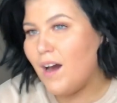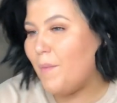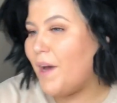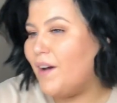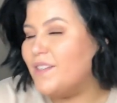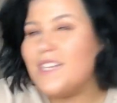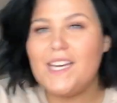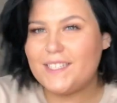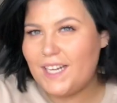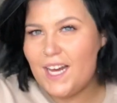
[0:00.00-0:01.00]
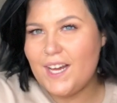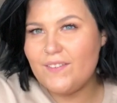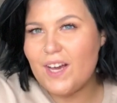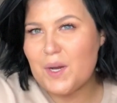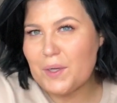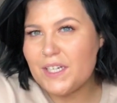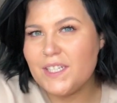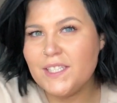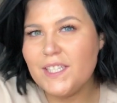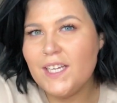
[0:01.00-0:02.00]
about 10.5
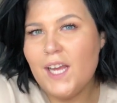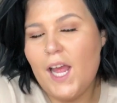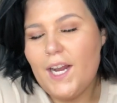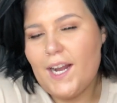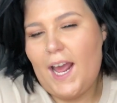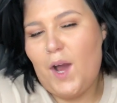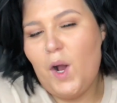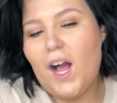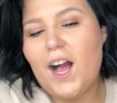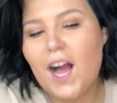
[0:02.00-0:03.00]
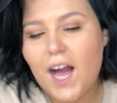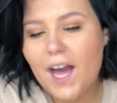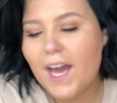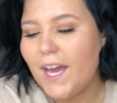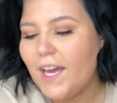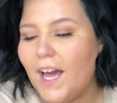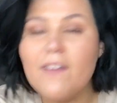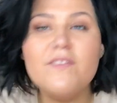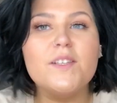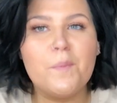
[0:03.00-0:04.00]
hours. Now, I
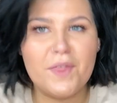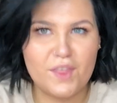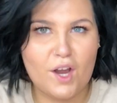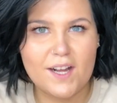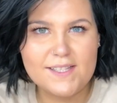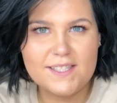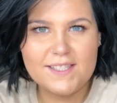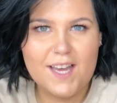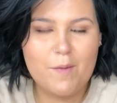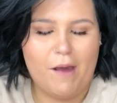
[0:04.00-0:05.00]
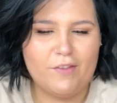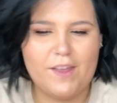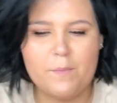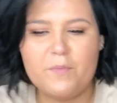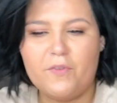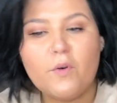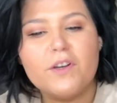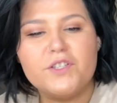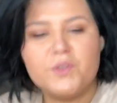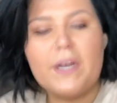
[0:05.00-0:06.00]
have some thoughts about them
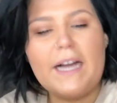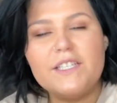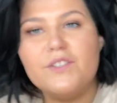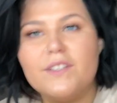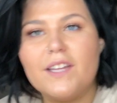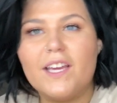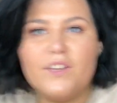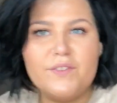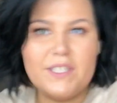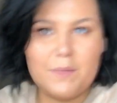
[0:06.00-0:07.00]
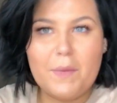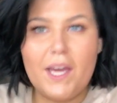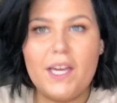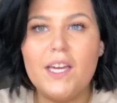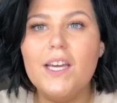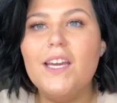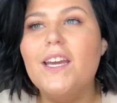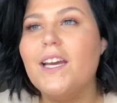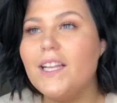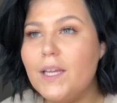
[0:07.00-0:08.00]
for sure, as you can, like, you've seen my
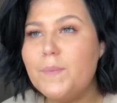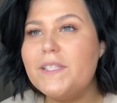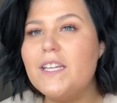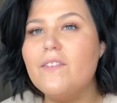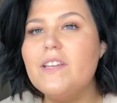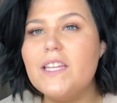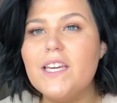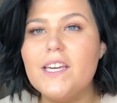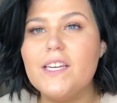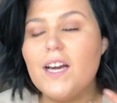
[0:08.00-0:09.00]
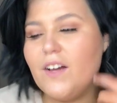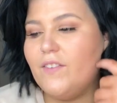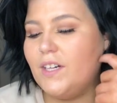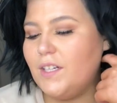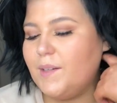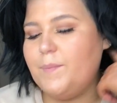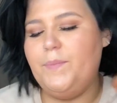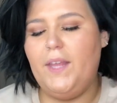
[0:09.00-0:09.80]
clips and everything of